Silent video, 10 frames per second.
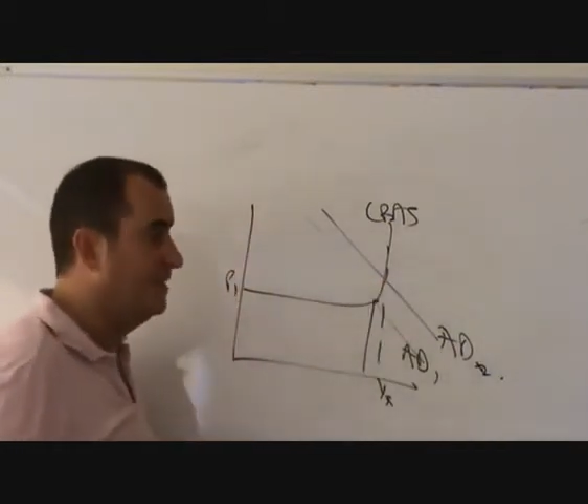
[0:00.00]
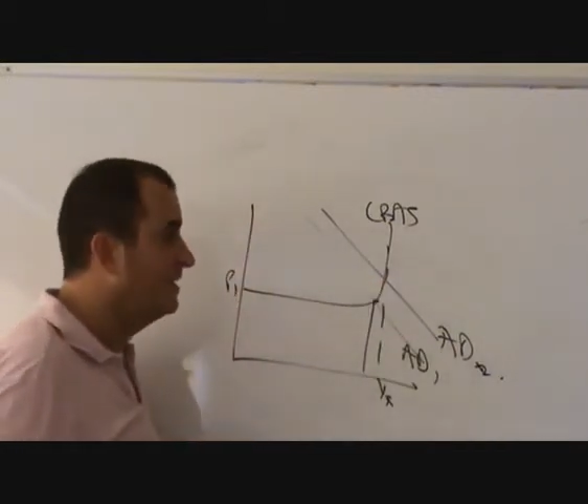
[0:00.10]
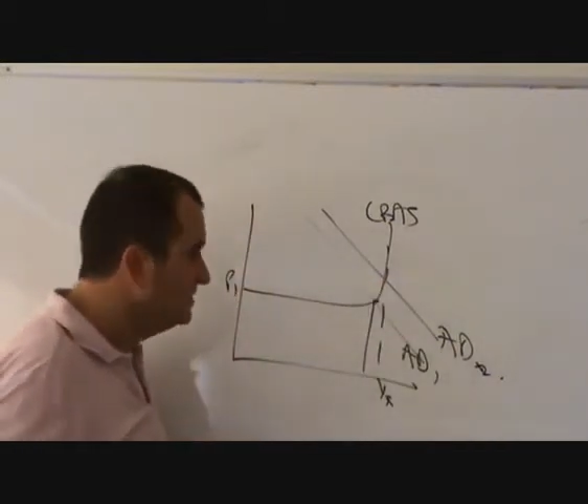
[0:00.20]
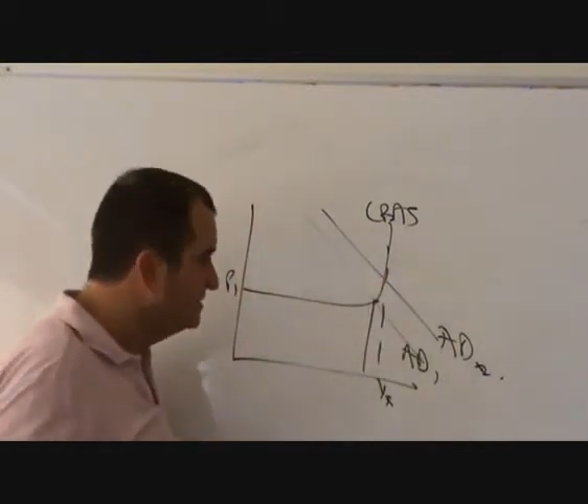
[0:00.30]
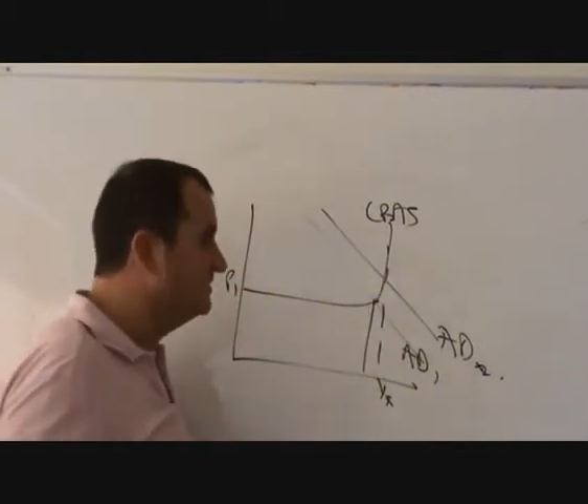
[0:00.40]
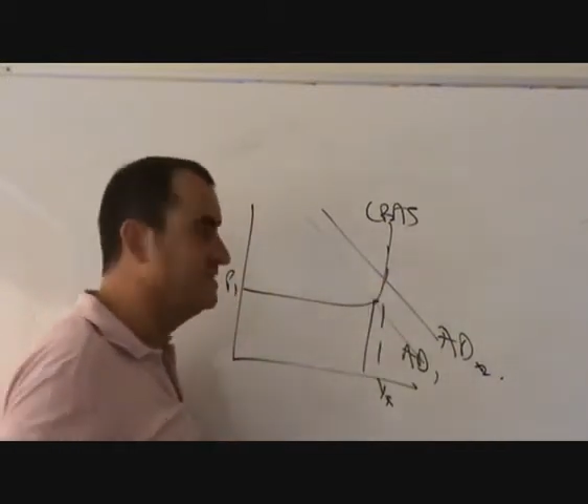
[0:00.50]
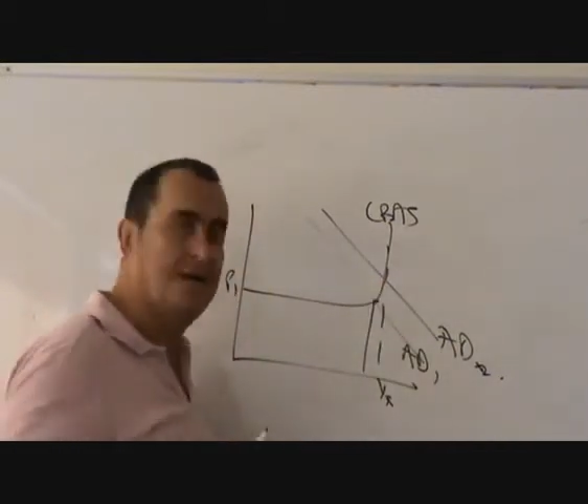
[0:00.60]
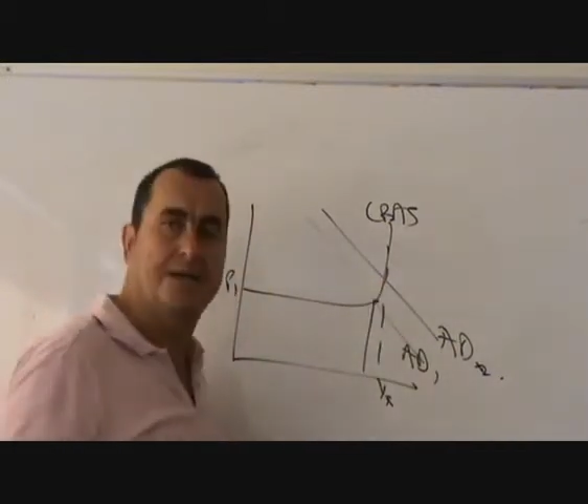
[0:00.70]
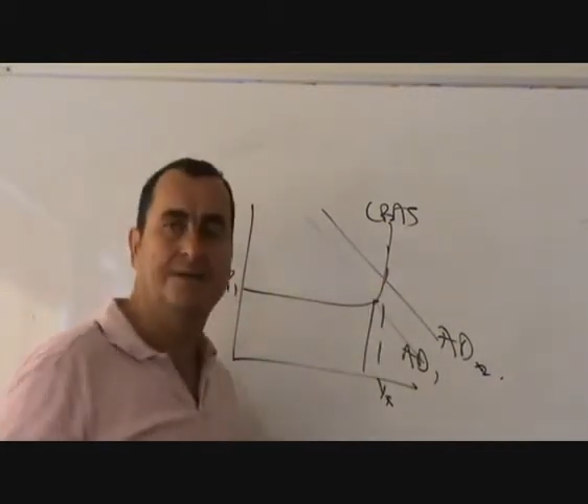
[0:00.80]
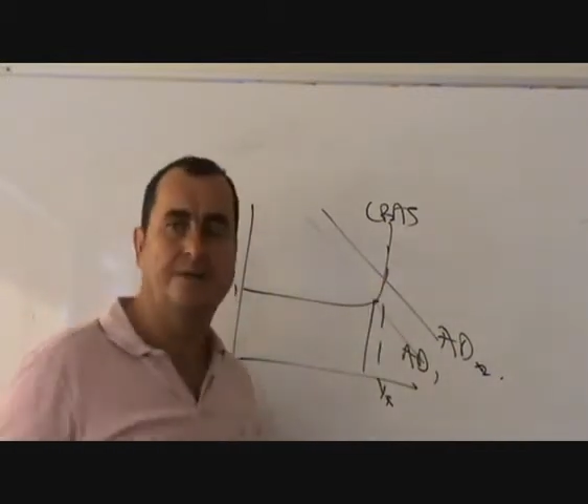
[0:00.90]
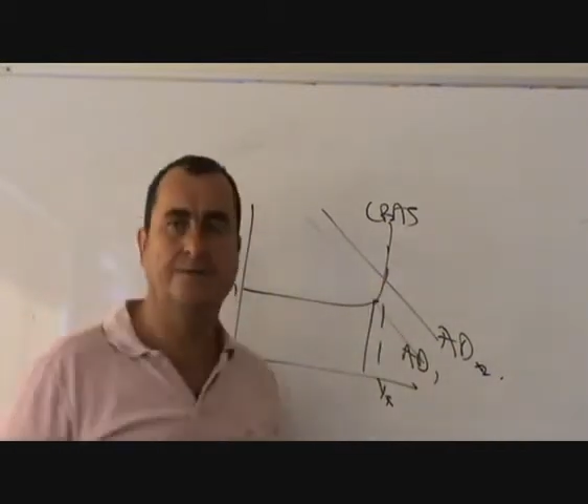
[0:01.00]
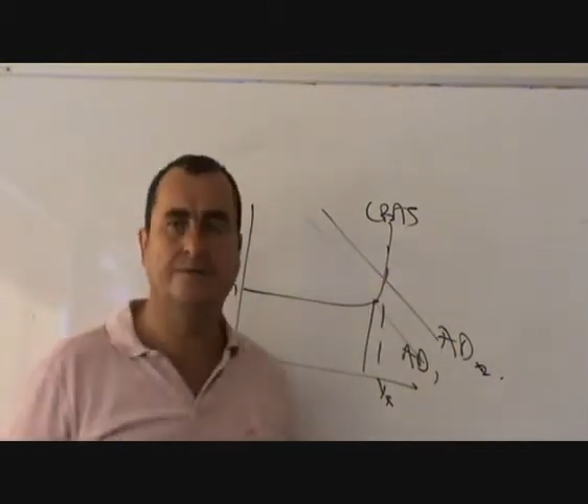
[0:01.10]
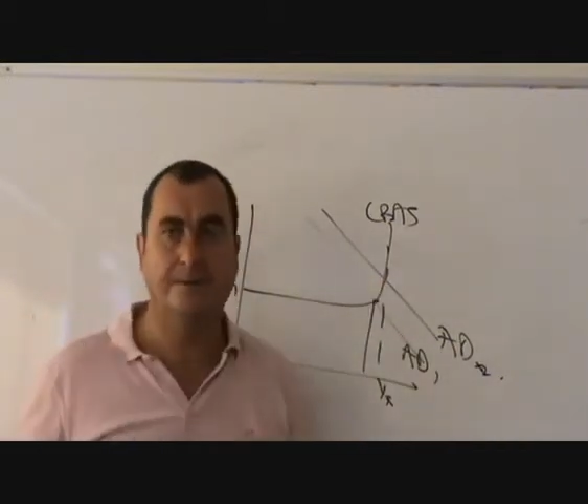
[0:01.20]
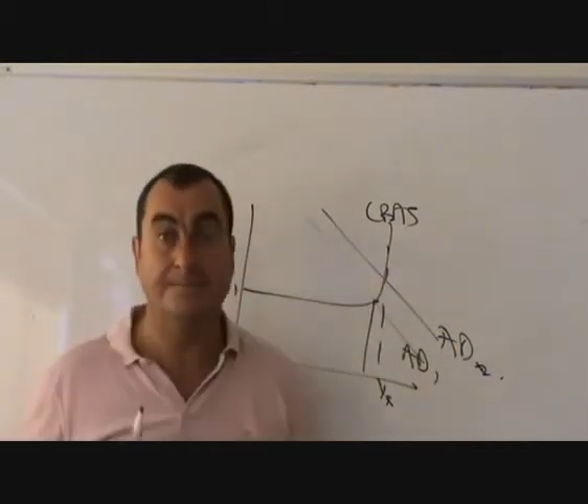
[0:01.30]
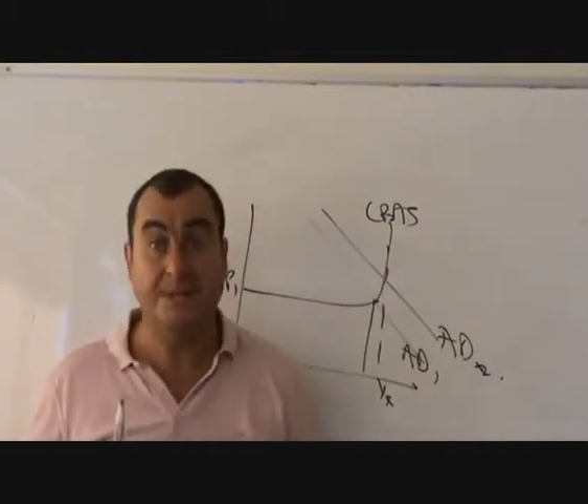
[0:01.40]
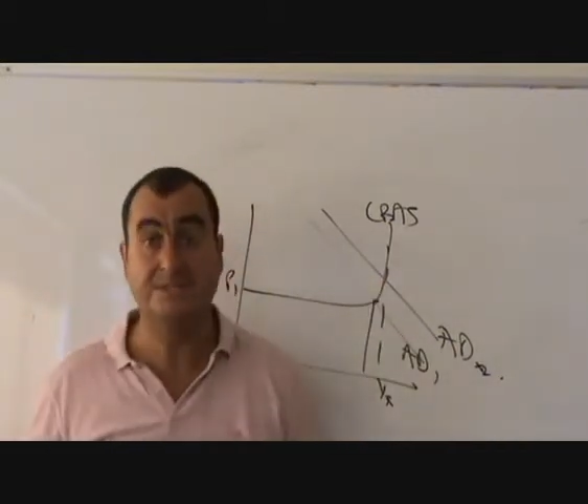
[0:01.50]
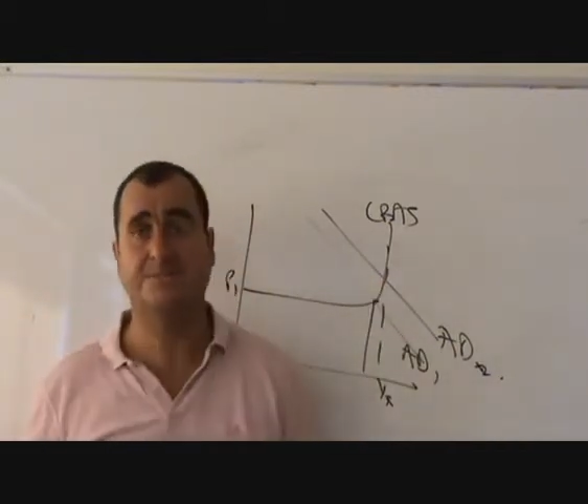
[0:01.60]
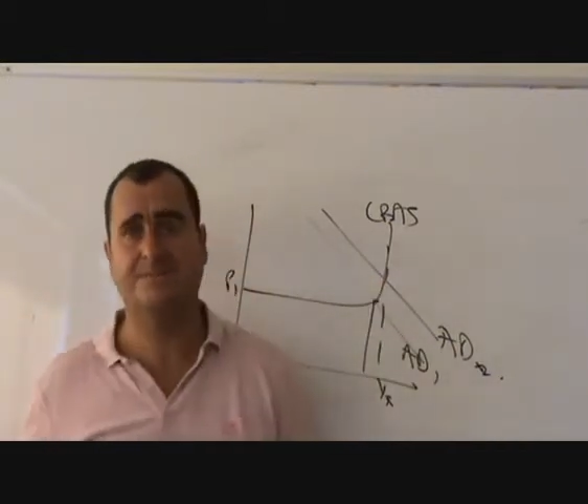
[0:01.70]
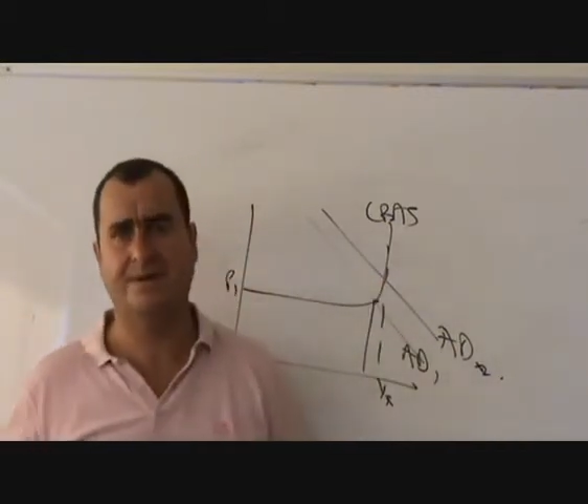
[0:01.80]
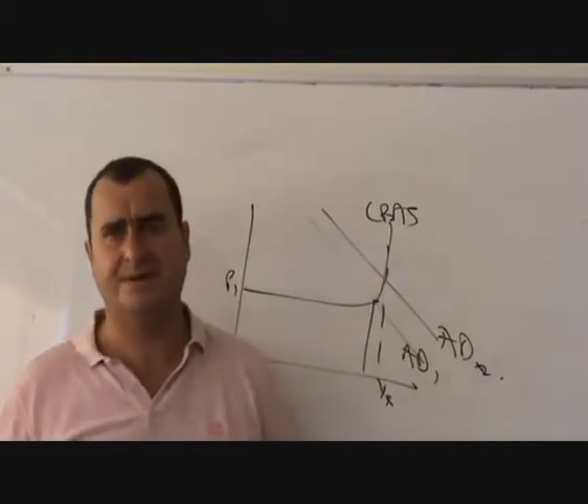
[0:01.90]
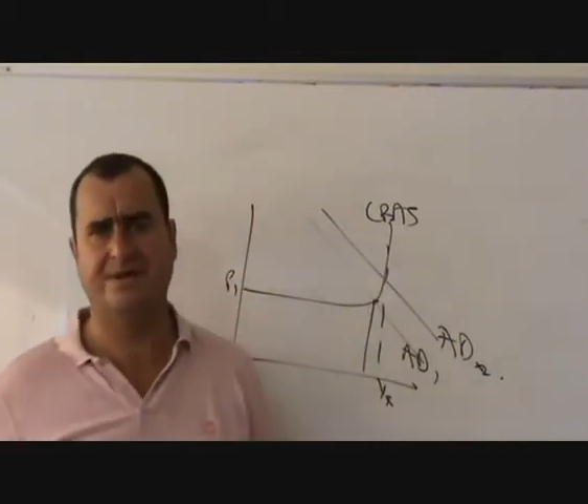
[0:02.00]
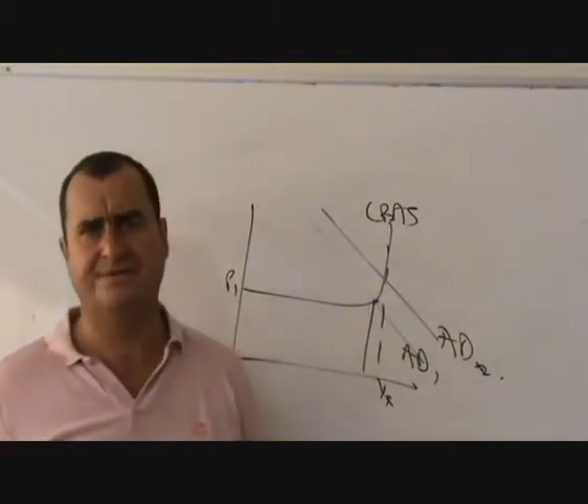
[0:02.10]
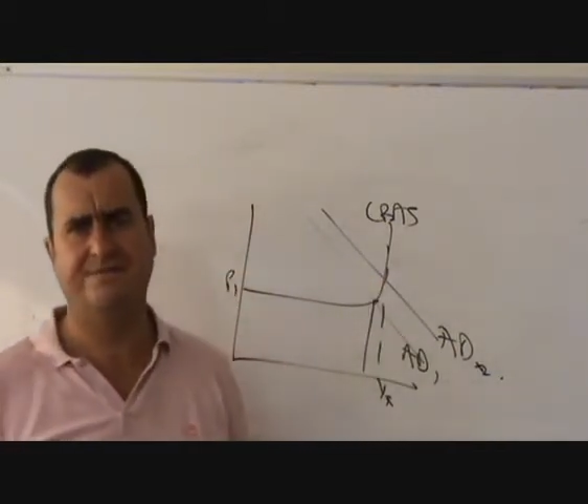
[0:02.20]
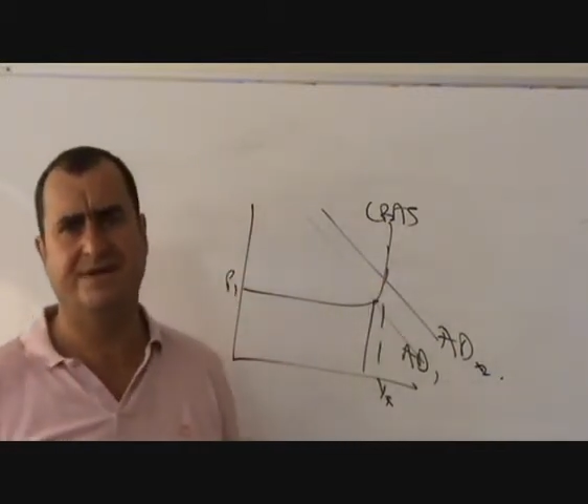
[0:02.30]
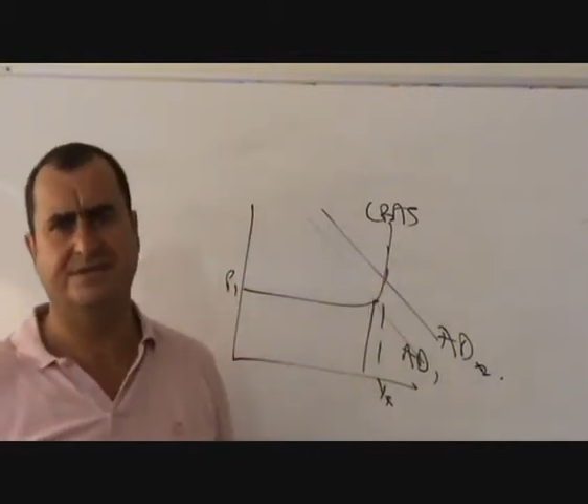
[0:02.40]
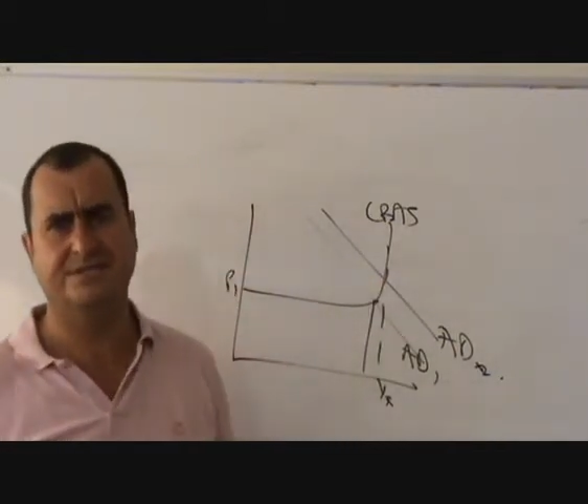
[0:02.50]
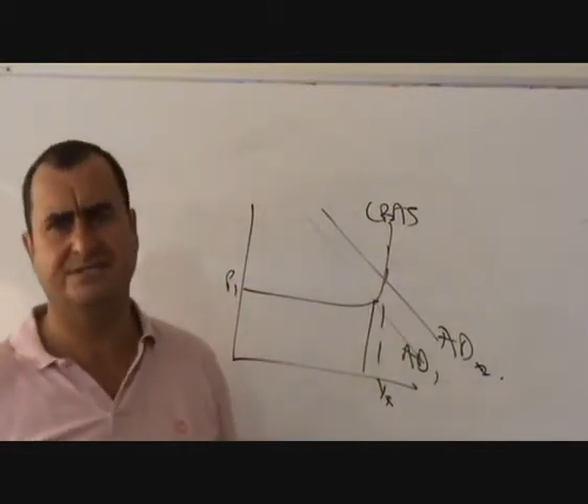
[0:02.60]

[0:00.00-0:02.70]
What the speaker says: Because of this unknown multiplier effect,